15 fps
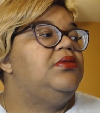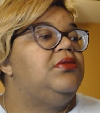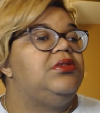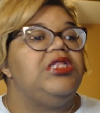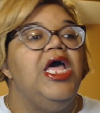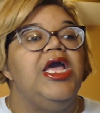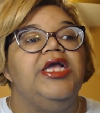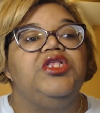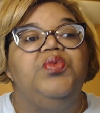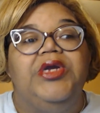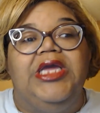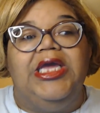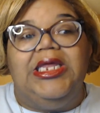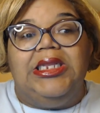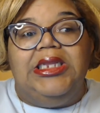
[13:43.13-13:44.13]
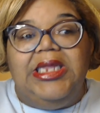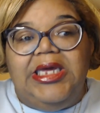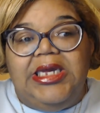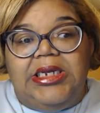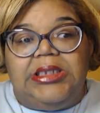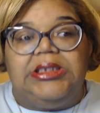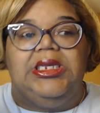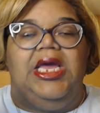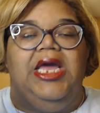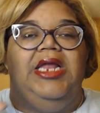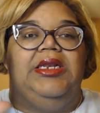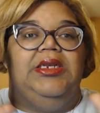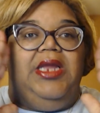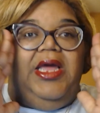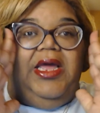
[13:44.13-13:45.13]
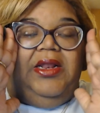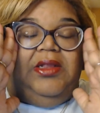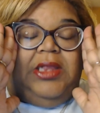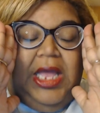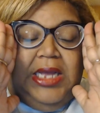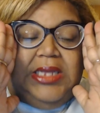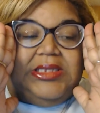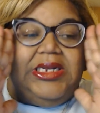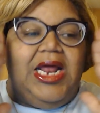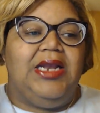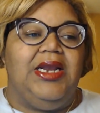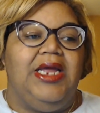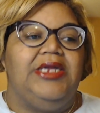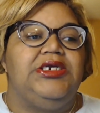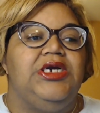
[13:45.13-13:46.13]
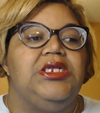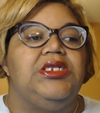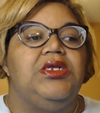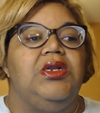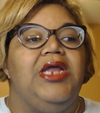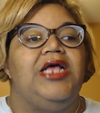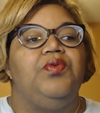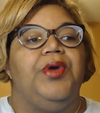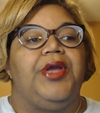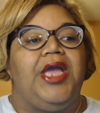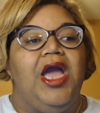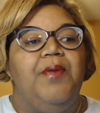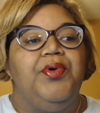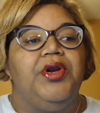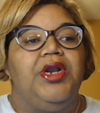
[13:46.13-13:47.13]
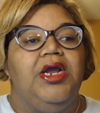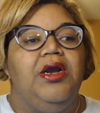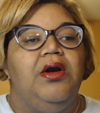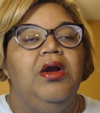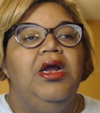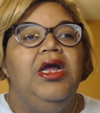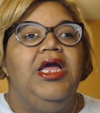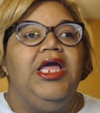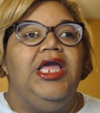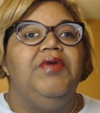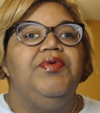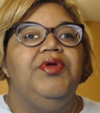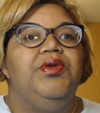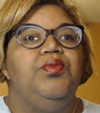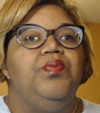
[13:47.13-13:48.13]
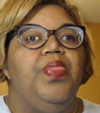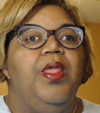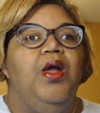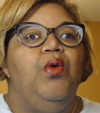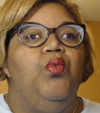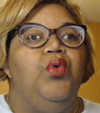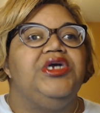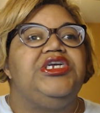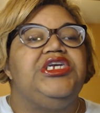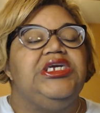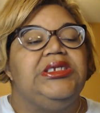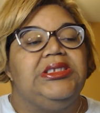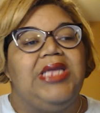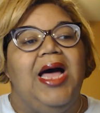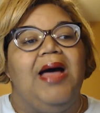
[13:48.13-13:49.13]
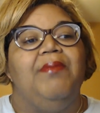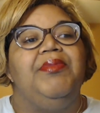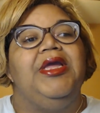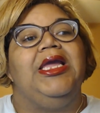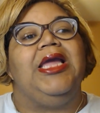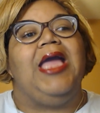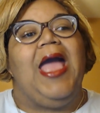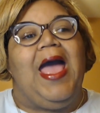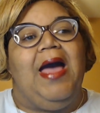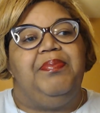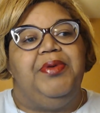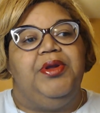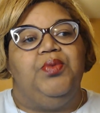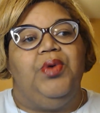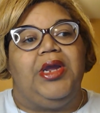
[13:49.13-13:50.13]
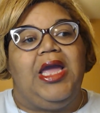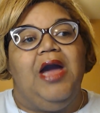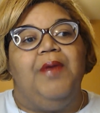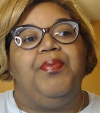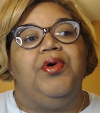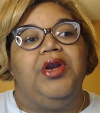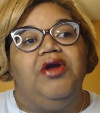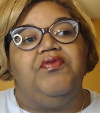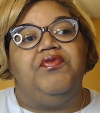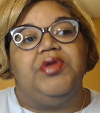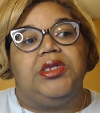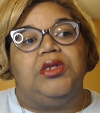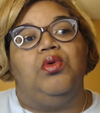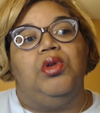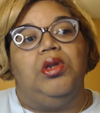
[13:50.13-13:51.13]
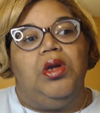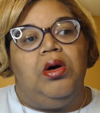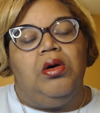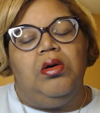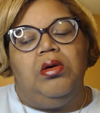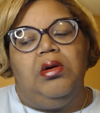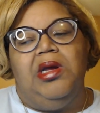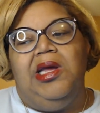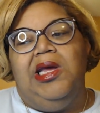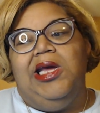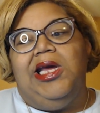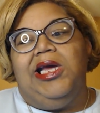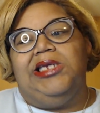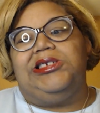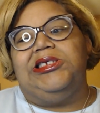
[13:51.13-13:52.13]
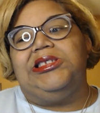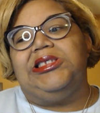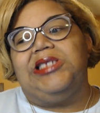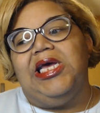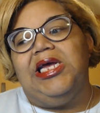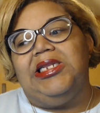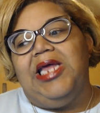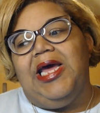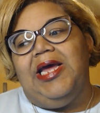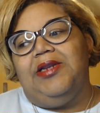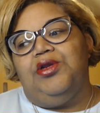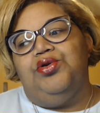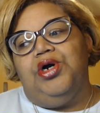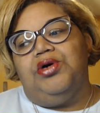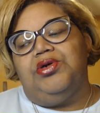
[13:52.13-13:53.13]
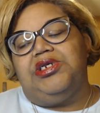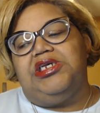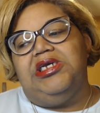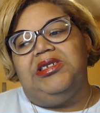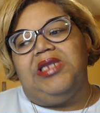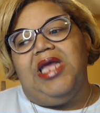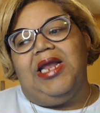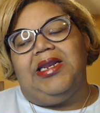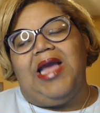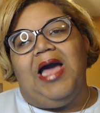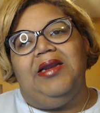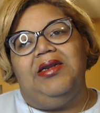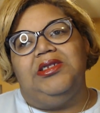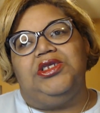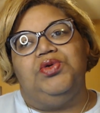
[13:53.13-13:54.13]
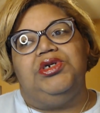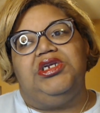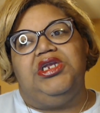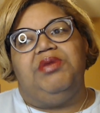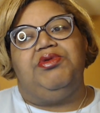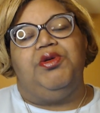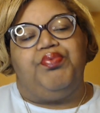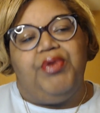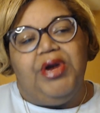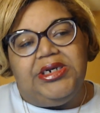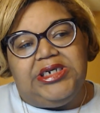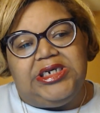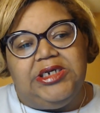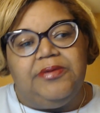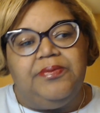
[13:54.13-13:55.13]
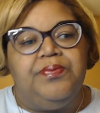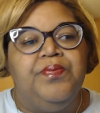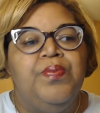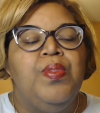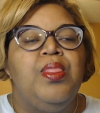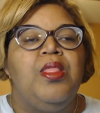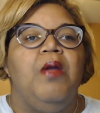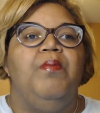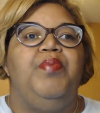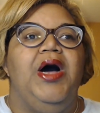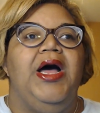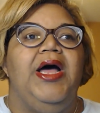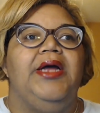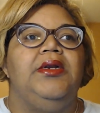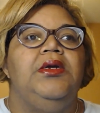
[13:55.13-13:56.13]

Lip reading: things would get leaked and things of that nature. And so that's what kept her there, even once she stopped being happy, what kept her there for so long. And she said that, you know, she had gotten into a deep depression, but